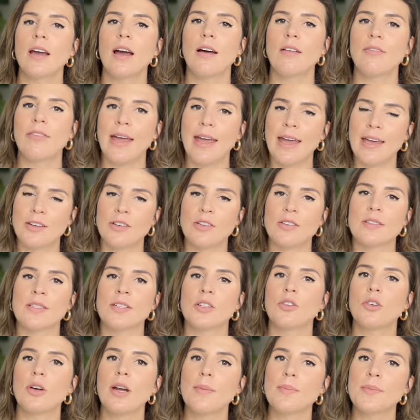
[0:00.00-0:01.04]
of handles
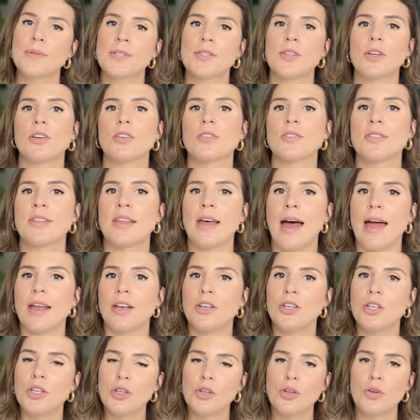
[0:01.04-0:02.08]
and grips, there's
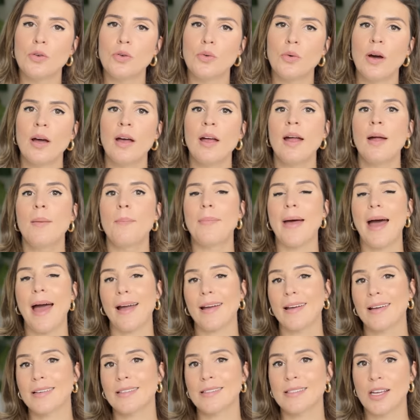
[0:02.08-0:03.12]
that new
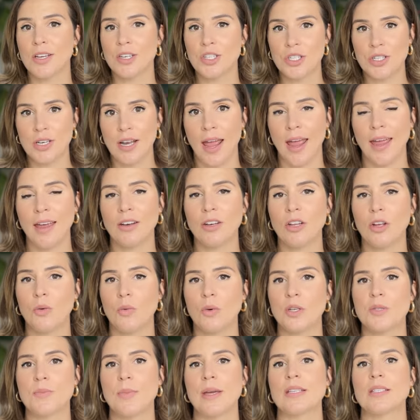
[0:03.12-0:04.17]
back extension handle,
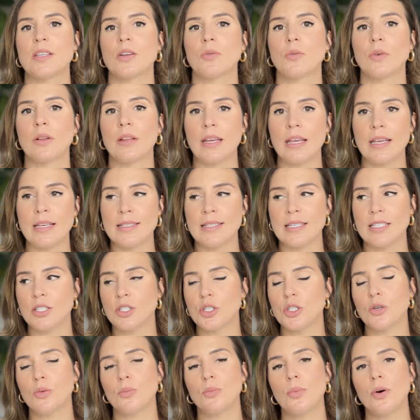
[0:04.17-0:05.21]
which makes it really easy
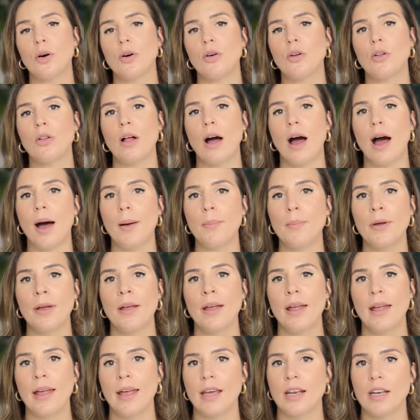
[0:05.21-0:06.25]
to pull up
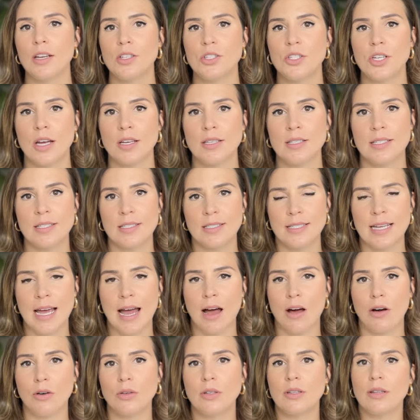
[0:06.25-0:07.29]
and adjust
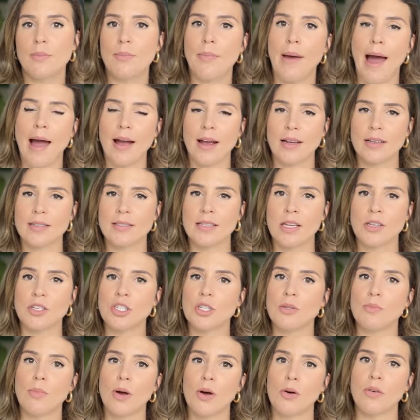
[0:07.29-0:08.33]
down the back
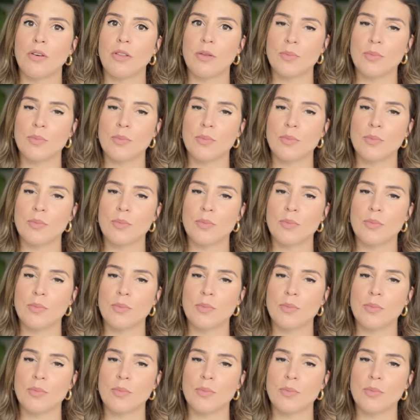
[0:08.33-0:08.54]
extension mode of the